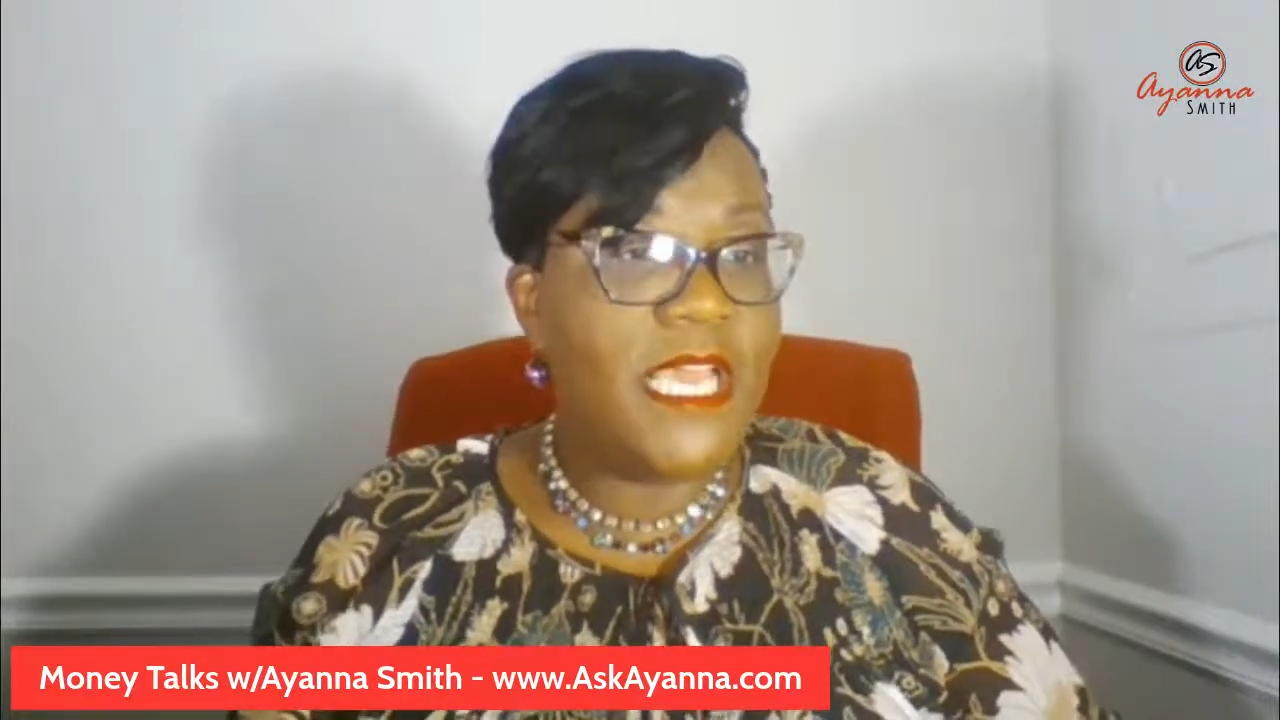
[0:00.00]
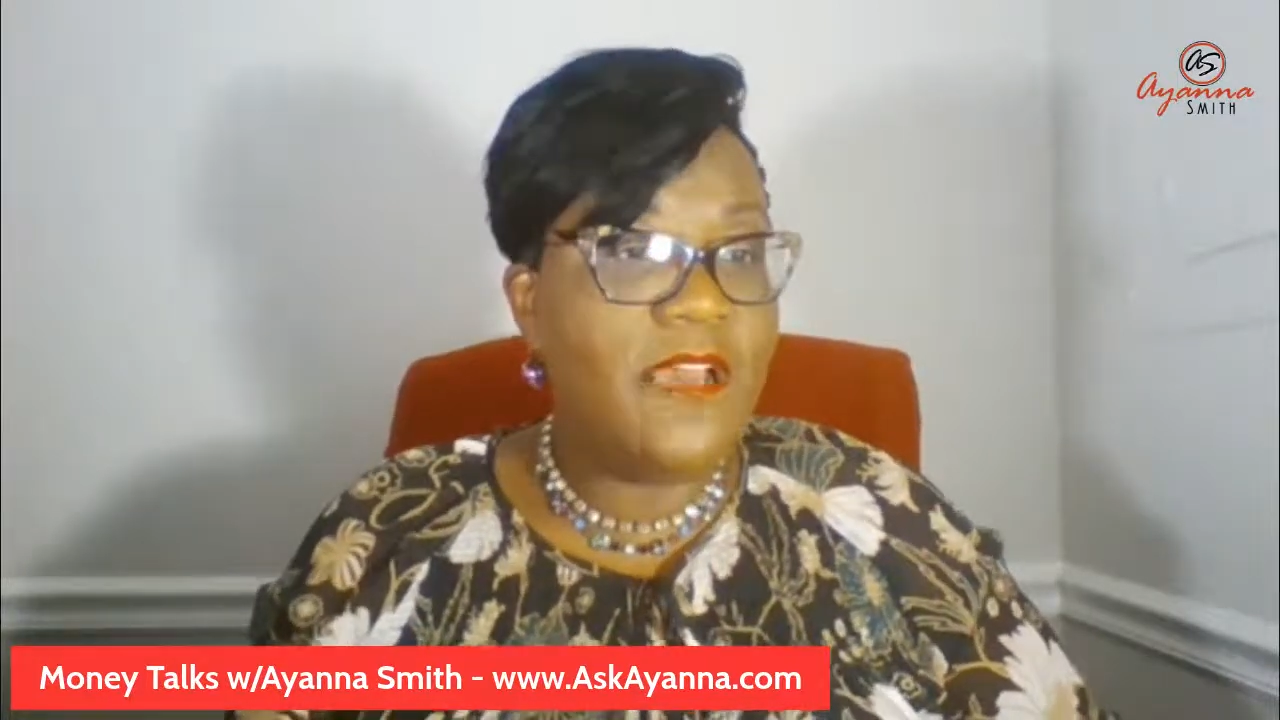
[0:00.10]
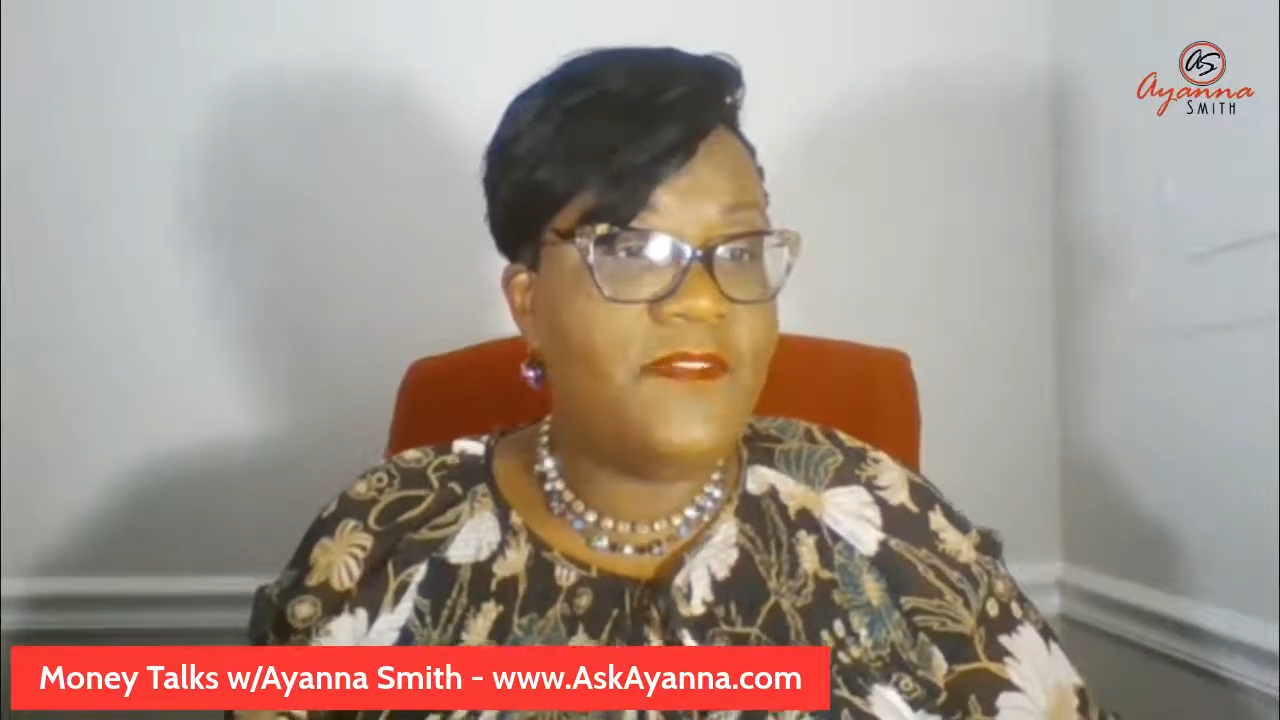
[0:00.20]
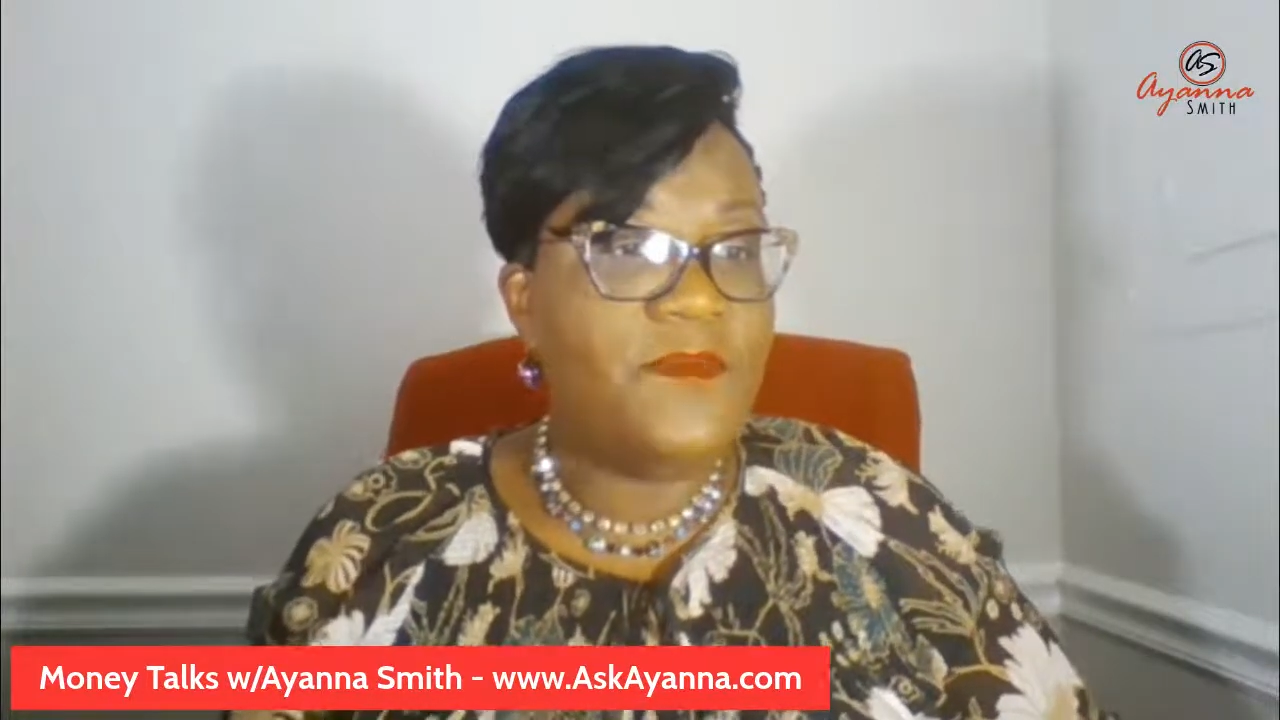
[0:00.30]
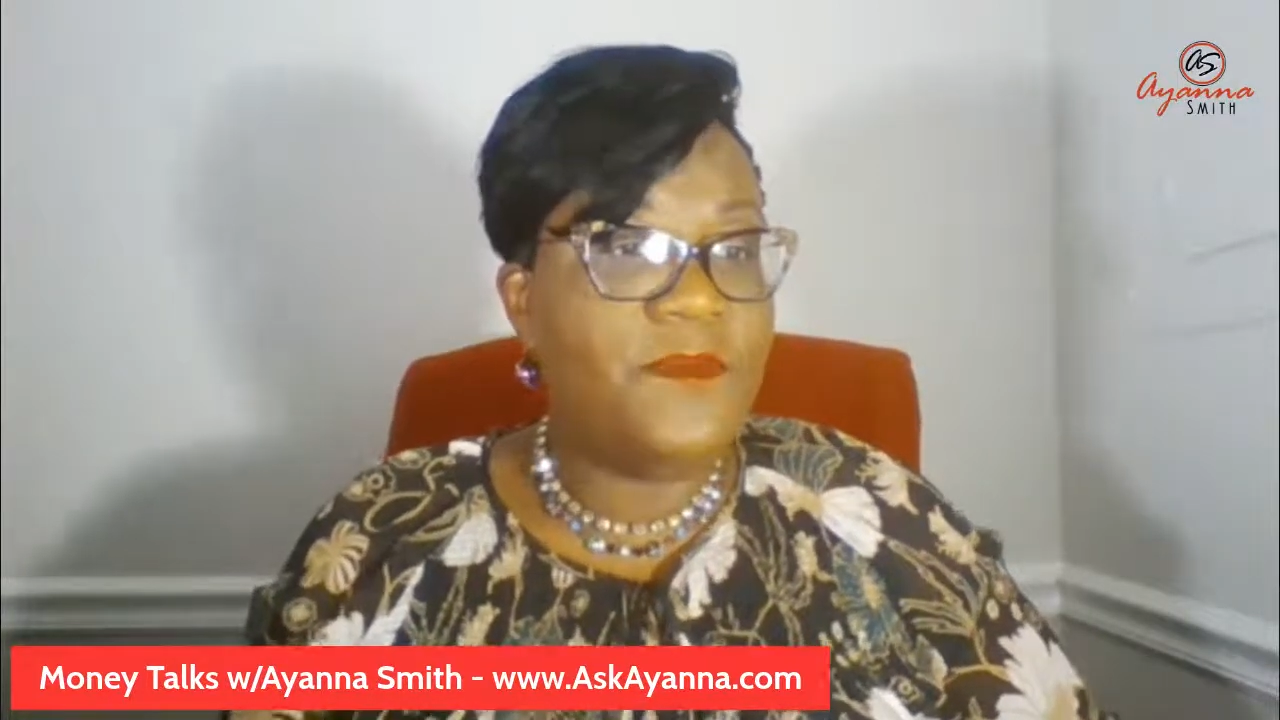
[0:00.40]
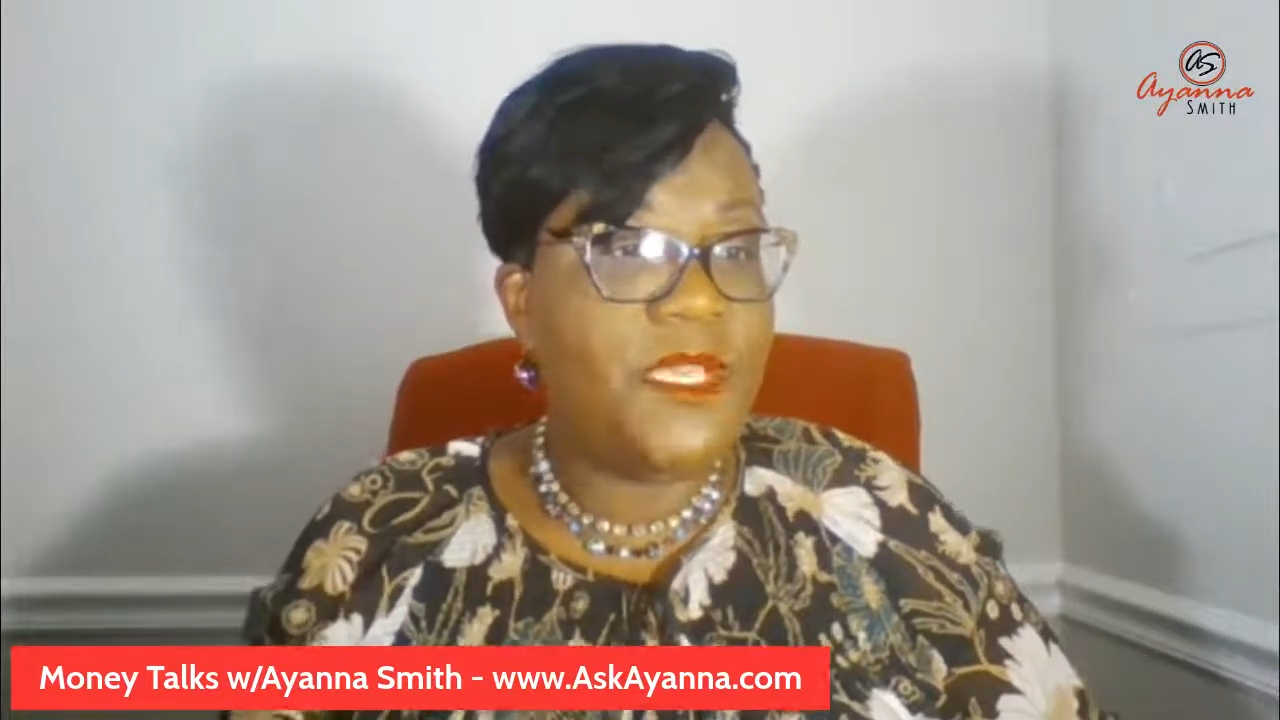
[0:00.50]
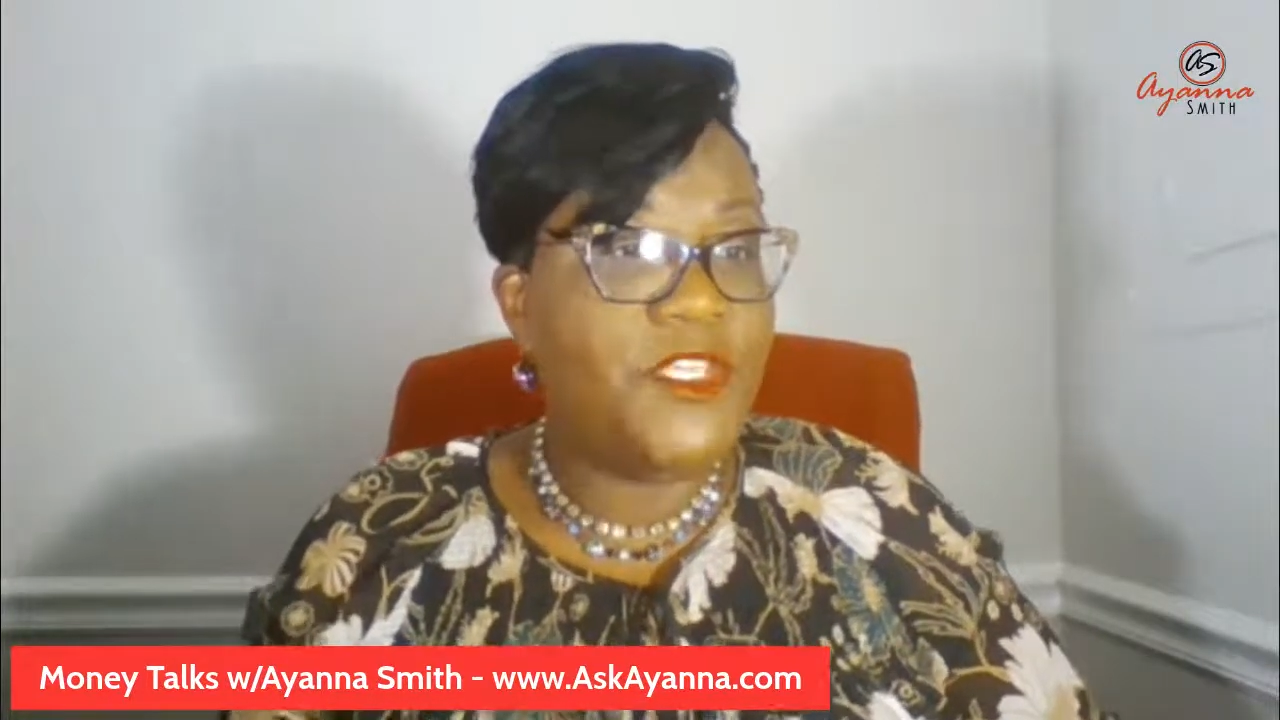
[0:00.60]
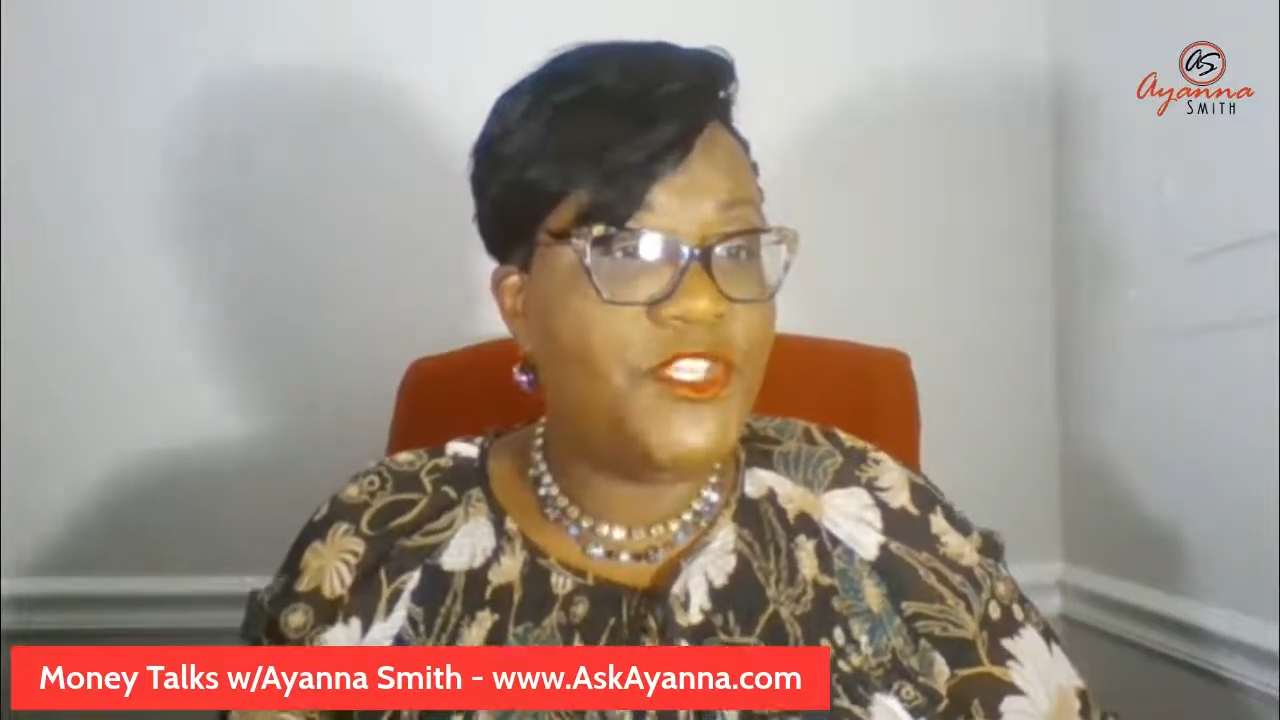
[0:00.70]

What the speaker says: have to make